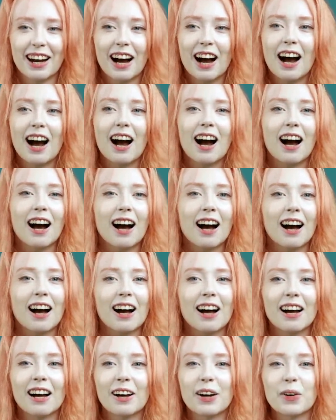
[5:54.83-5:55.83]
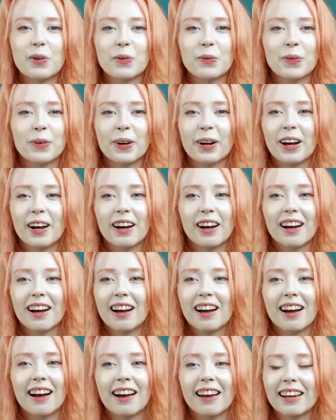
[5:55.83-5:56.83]
Uh,
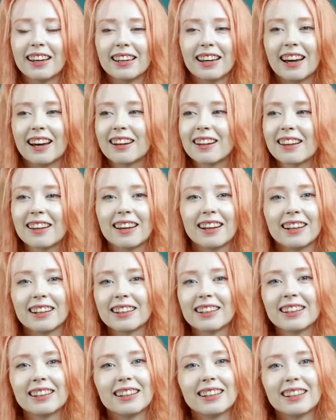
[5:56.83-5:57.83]
I can't think.